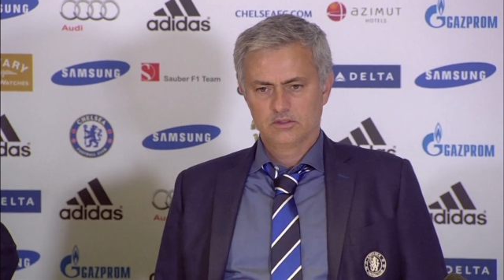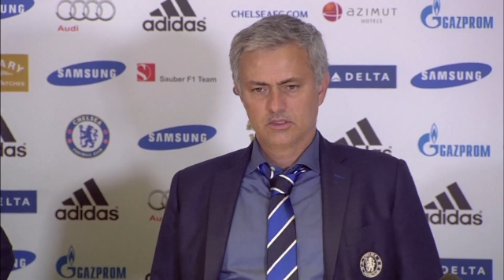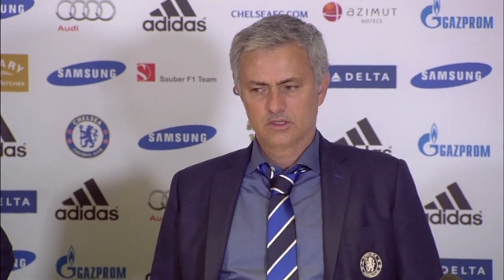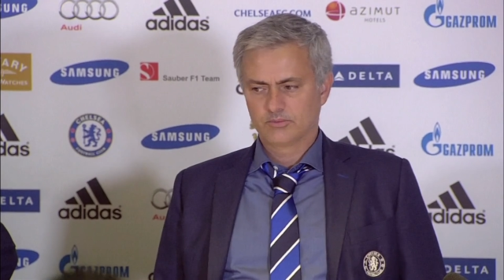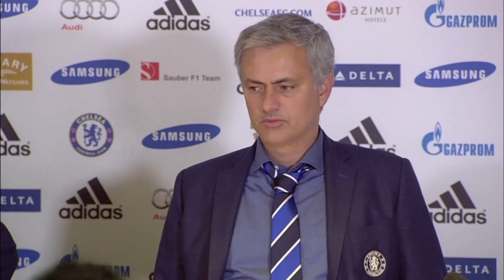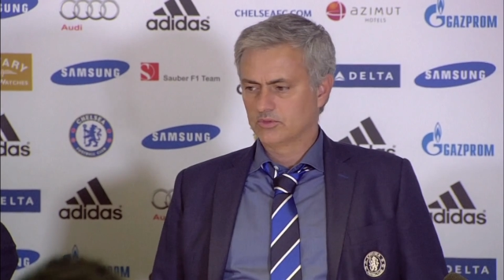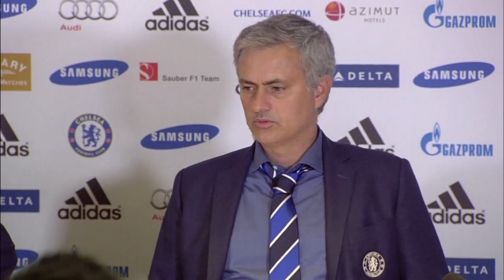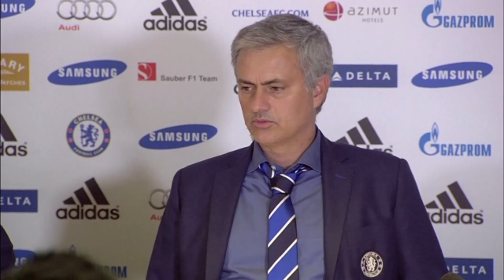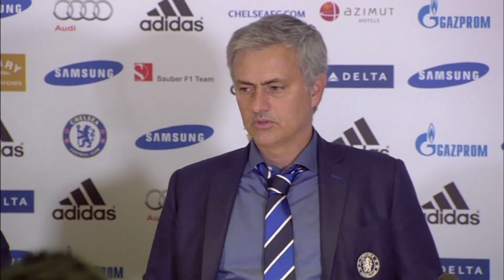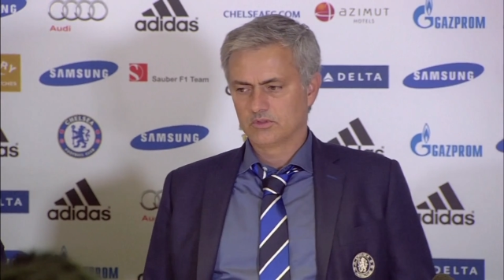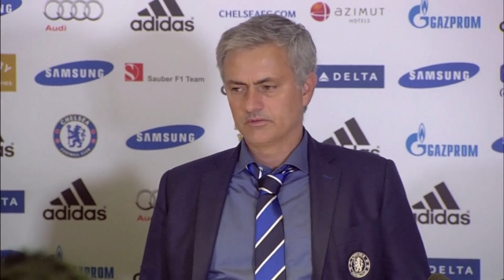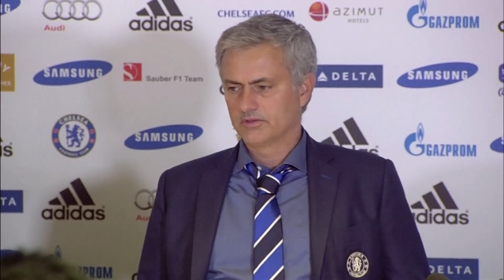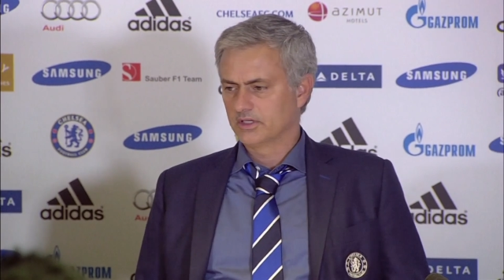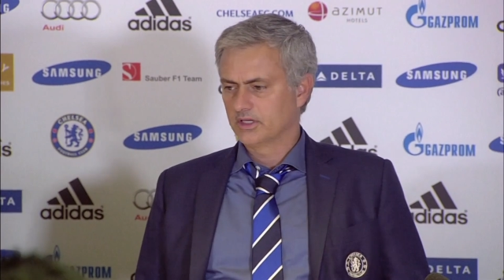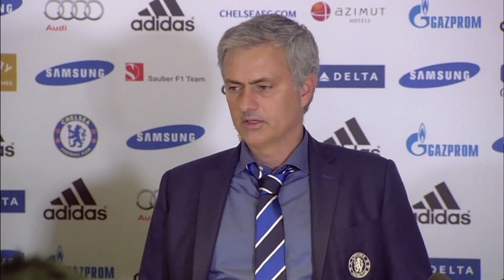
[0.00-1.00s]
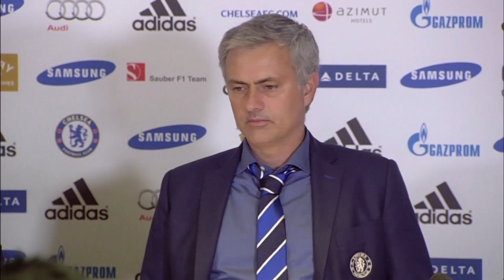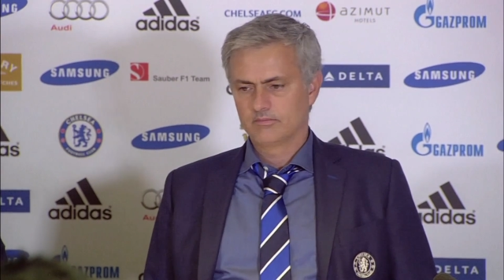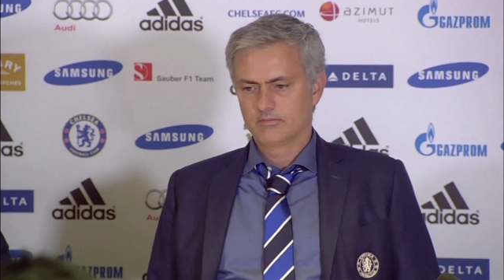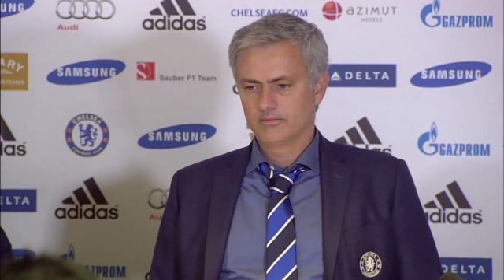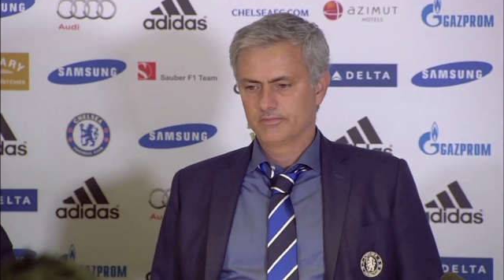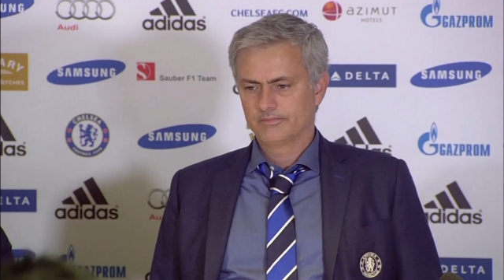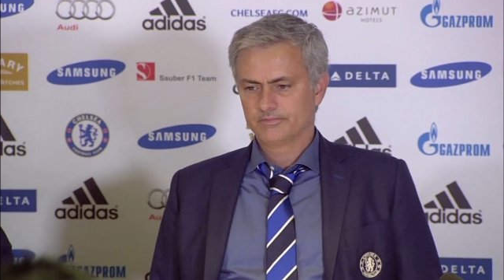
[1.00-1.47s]
kept control of the
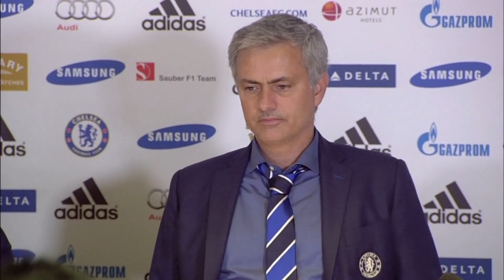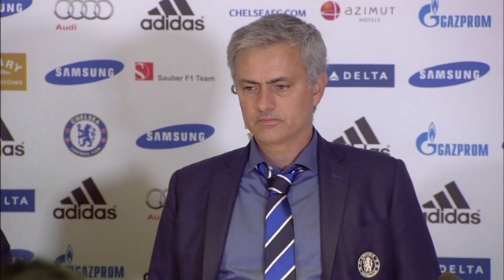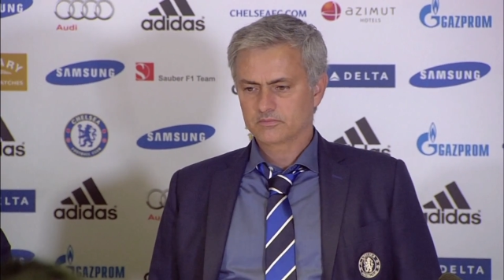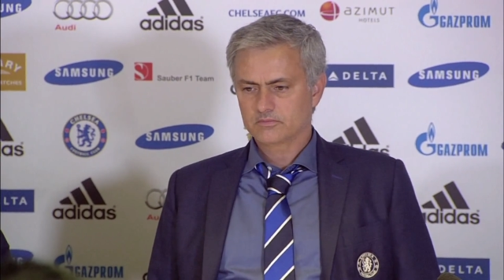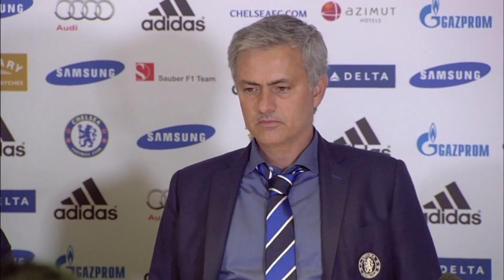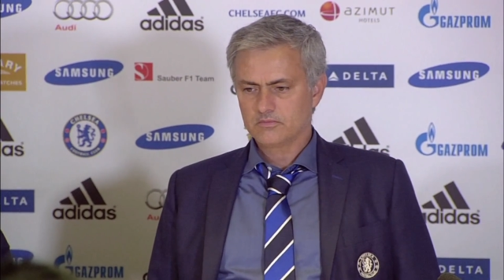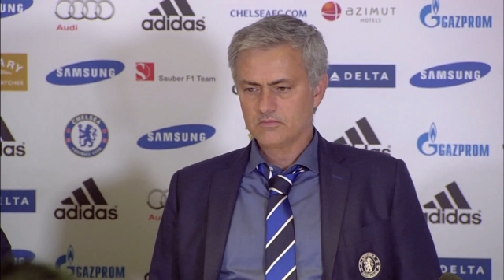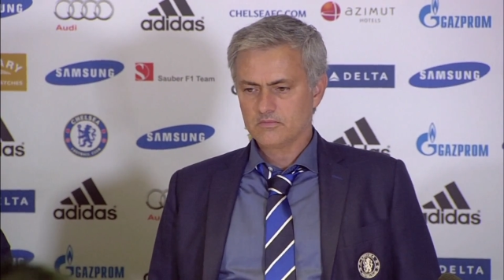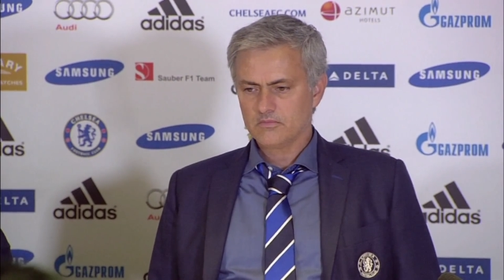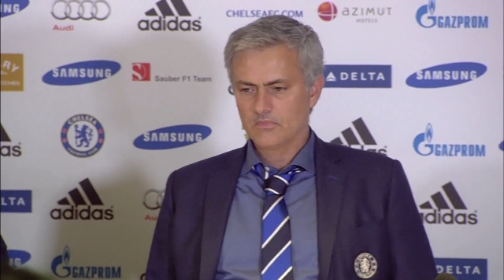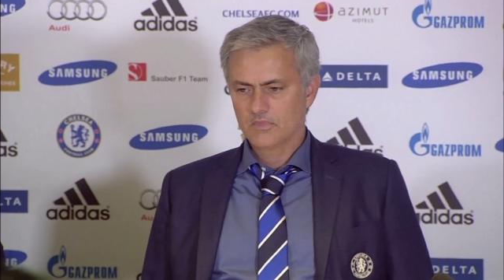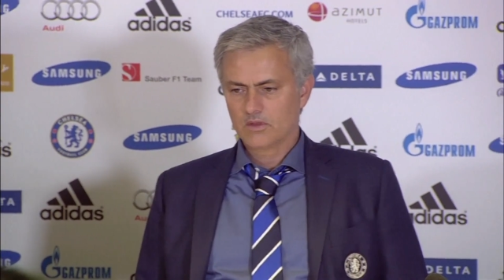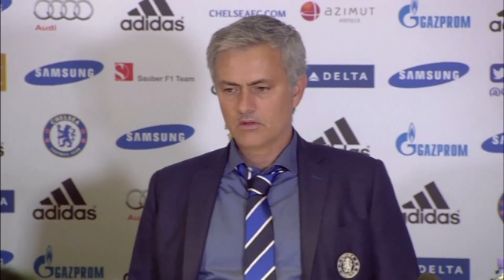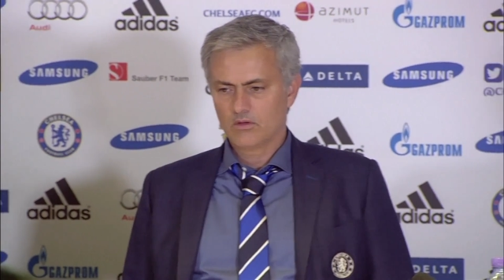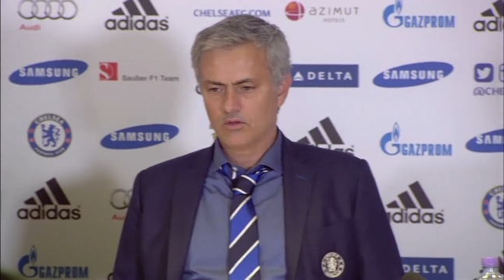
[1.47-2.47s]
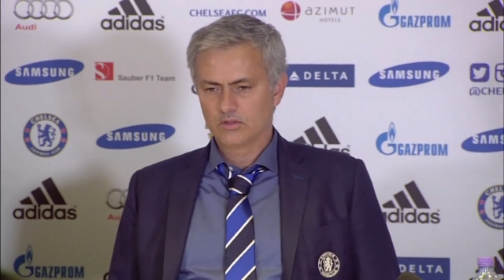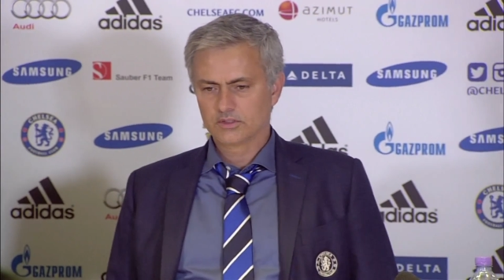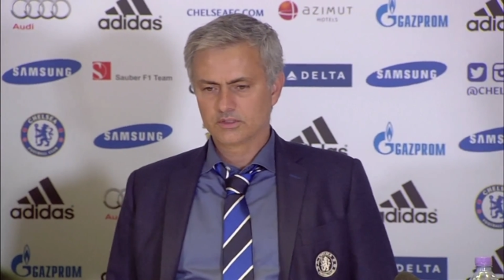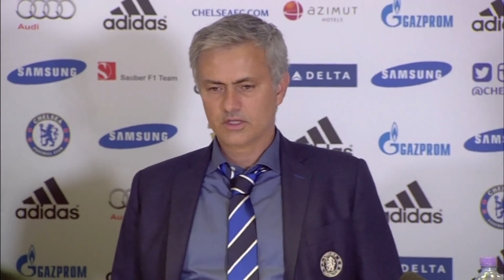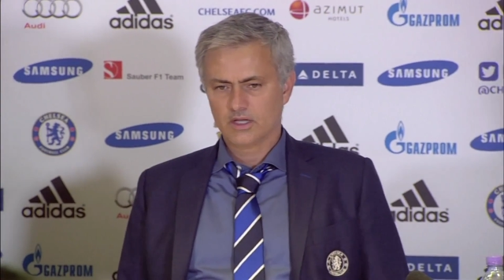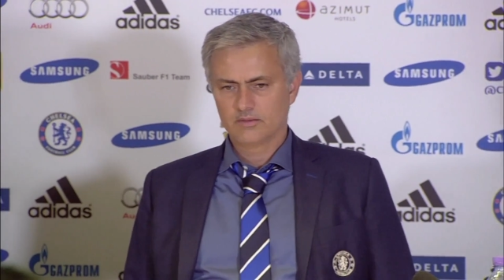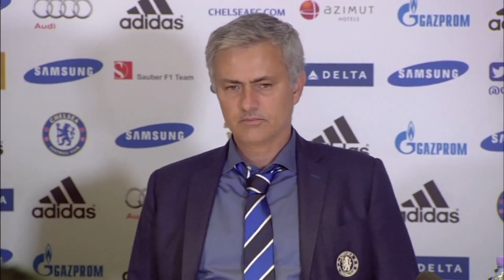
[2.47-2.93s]
game all
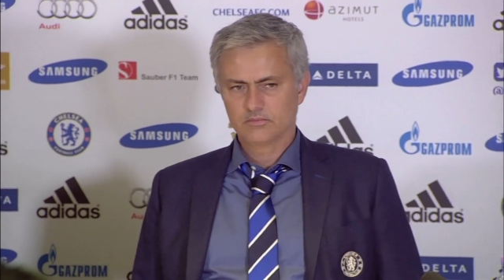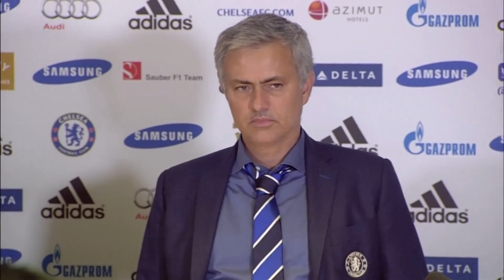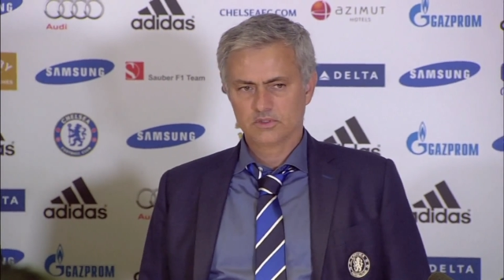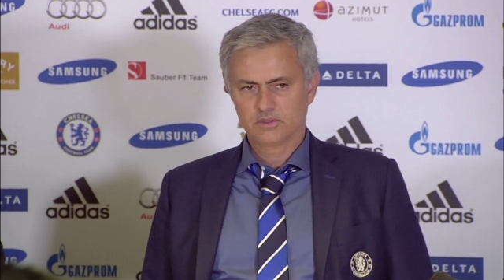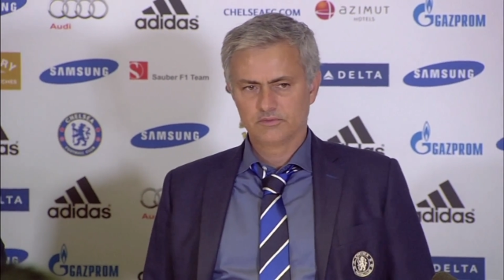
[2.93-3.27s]
the time.